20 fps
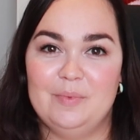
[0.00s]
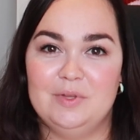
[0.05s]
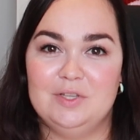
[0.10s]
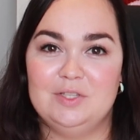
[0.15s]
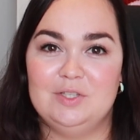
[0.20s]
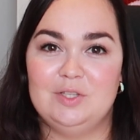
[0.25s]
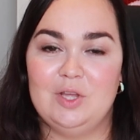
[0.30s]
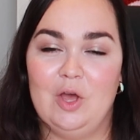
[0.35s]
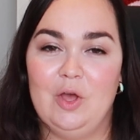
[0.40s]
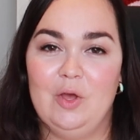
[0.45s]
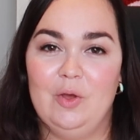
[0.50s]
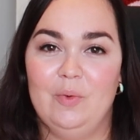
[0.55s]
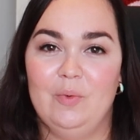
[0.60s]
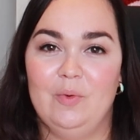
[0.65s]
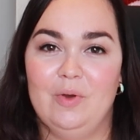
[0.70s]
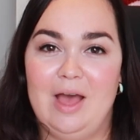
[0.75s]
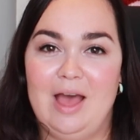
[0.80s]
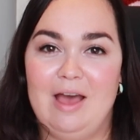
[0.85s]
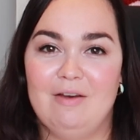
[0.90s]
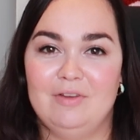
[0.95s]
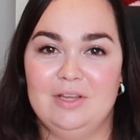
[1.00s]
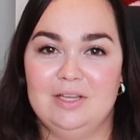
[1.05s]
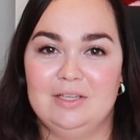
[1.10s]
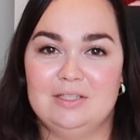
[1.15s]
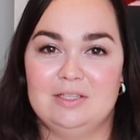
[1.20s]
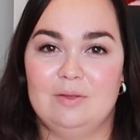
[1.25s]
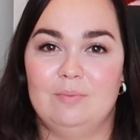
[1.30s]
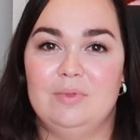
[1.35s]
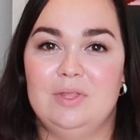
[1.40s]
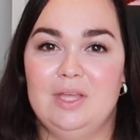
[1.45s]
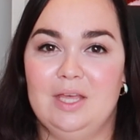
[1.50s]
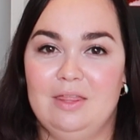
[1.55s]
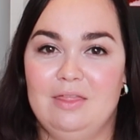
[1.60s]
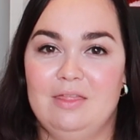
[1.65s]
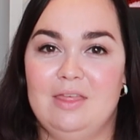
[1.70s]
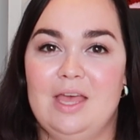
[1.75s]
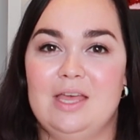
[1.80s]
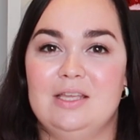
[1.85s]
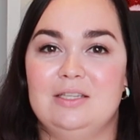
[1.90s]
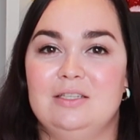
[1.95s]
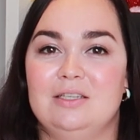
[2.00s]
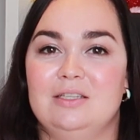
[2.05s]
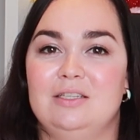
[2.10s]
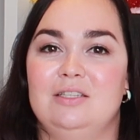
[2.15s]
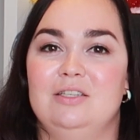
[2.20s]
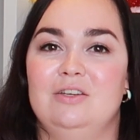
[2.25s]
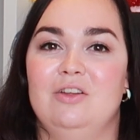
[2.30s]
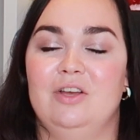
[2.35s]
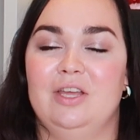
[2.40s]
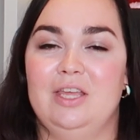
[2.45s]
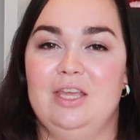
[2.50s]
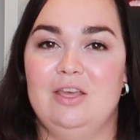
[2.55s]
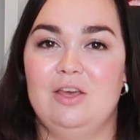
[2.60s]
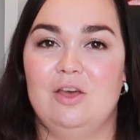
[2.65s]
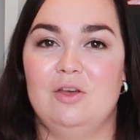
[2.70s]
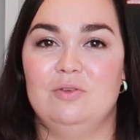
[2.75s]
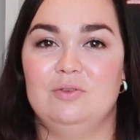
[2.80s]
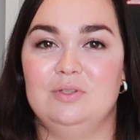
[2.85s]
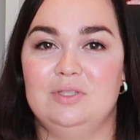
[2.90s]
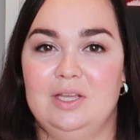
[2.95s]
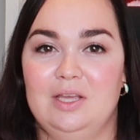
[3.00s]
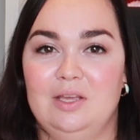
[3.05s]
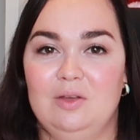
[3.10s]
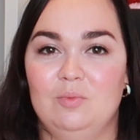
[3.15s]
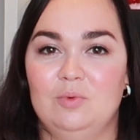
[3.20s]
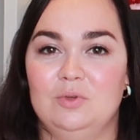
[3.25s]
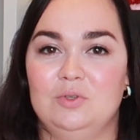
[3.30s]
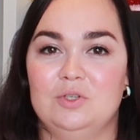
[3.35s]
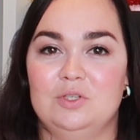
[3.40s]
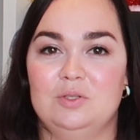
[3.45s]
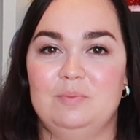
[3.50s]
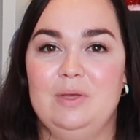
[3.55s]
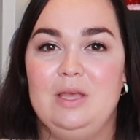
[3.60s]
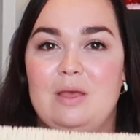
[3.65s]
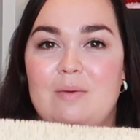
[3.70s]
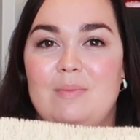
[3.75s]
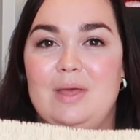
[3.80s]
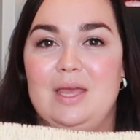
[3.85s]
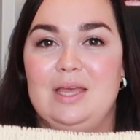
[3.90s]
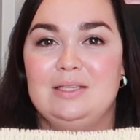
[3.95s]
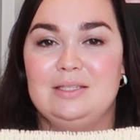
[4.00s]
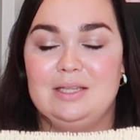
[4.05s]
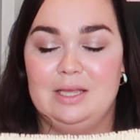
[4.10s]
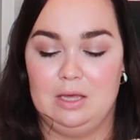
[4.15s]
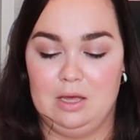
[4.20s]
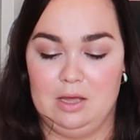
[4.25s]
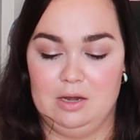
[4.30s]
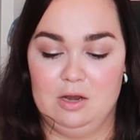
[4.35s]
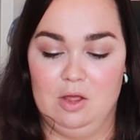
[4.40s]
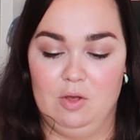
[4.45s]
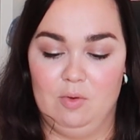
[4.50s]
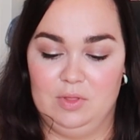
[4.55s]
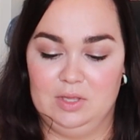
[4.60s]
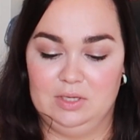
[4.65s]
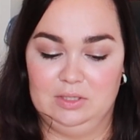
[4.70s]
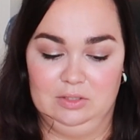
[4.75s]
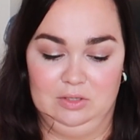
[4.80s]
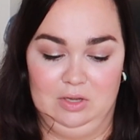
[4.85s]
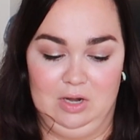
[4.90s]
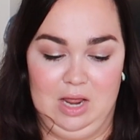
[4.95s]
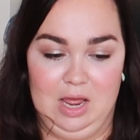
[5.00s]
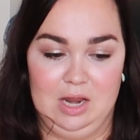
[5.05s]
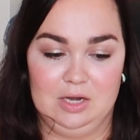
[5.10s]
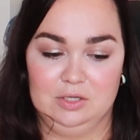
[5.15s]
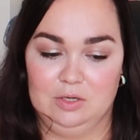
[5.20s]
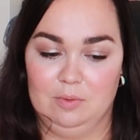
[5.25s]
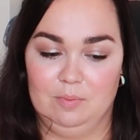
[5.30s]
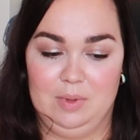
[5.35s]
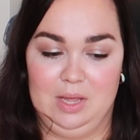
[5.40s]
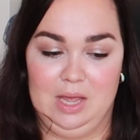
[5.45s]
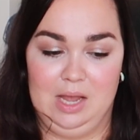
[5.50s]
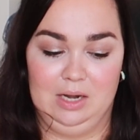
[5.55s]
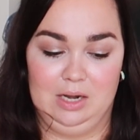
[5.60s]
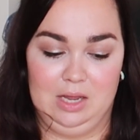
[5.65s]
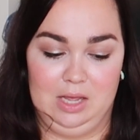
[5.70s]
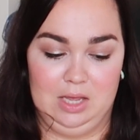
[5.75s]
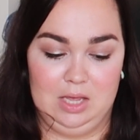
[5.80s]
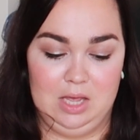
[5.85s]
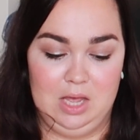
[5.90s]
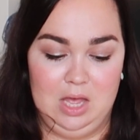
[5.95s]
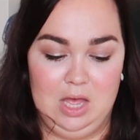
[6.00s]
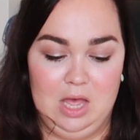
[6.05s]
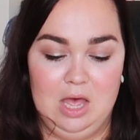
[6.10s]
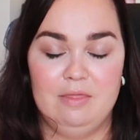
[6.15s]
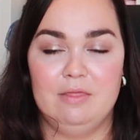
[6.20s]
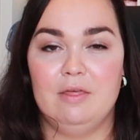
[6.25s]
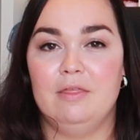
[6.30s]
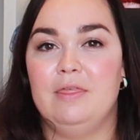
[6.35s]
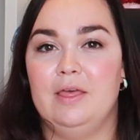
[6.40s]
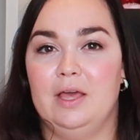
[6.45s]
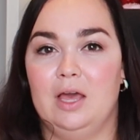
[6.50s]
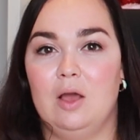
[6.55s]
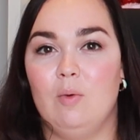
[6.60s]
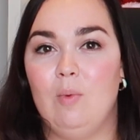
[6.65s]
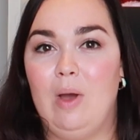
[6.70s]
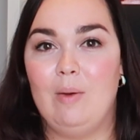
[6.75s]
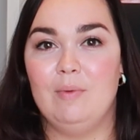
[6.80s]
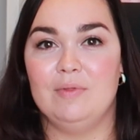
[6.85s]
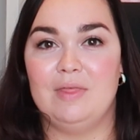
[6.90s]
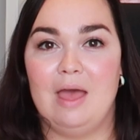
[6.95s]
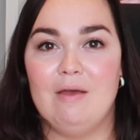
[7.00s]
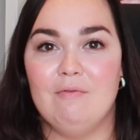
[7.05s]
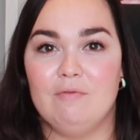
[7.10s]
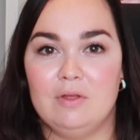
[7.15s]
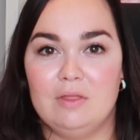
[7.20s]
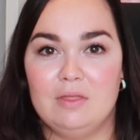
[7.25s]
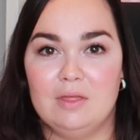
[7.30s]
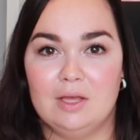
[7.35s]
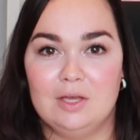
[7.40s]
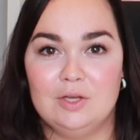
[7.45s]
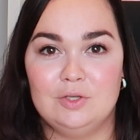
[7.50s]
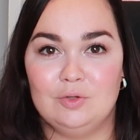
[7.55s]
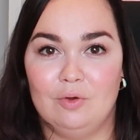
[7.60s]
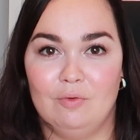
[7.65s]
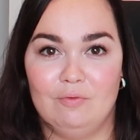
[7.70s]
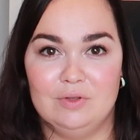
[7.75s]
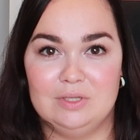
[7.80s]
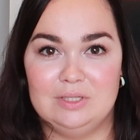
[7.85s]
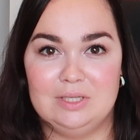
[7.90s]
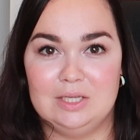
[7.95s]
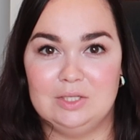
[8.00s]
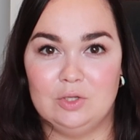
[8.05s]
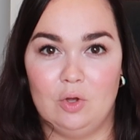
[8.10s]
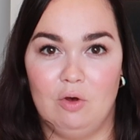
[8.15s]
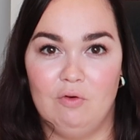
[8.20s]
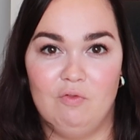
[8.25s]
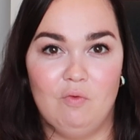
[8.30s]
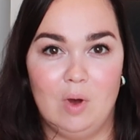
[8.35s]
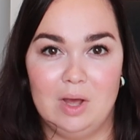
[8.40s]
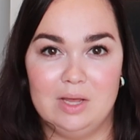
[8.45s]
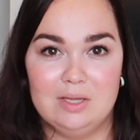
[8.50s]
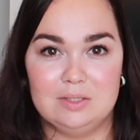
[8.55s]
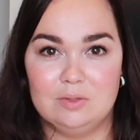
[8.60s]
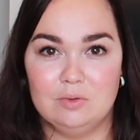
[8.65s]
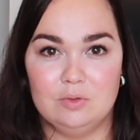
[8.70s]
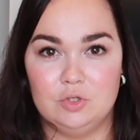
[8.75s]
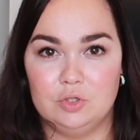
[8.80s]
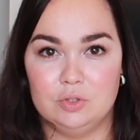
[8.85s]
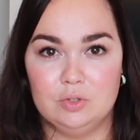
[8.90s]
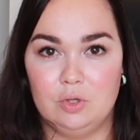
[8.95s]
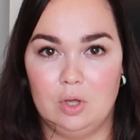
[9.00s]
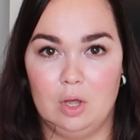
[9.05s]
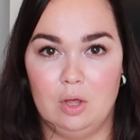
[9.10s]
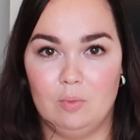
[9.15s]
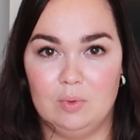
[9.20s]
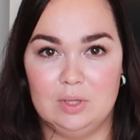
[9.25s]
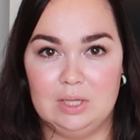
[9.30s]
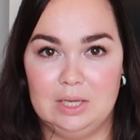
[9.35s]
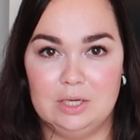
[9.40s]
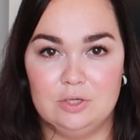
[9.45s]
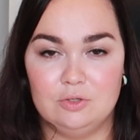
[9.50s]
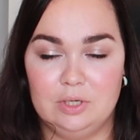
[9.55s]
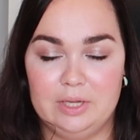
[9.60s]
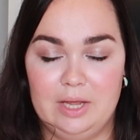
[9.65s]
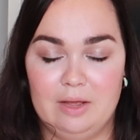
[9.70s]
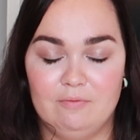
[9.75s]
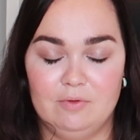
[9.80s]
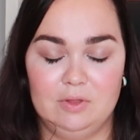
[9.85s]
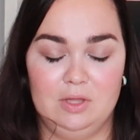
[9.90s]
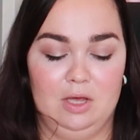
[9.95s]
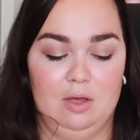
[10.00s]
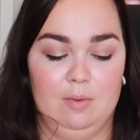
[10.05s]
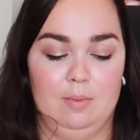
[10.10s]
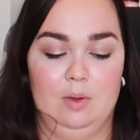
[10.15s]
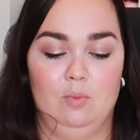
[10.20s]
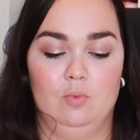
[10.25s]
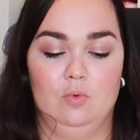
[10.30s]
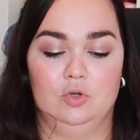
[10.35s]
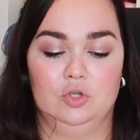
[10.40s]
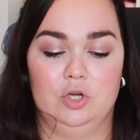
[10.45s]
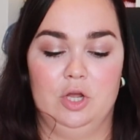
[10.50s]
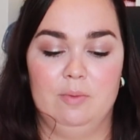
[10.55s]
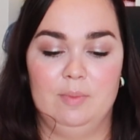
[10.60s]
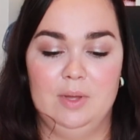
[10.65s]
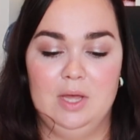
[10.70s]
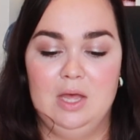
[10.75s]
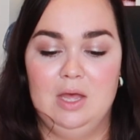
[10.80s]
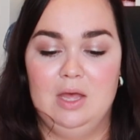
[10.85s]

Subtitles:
So having something this snuggy cozy will just be amazing. I know this is going to end up being like the thing I wear with everything, because obviously it's off-white, so it'll just go with literally everything in my wardrobe.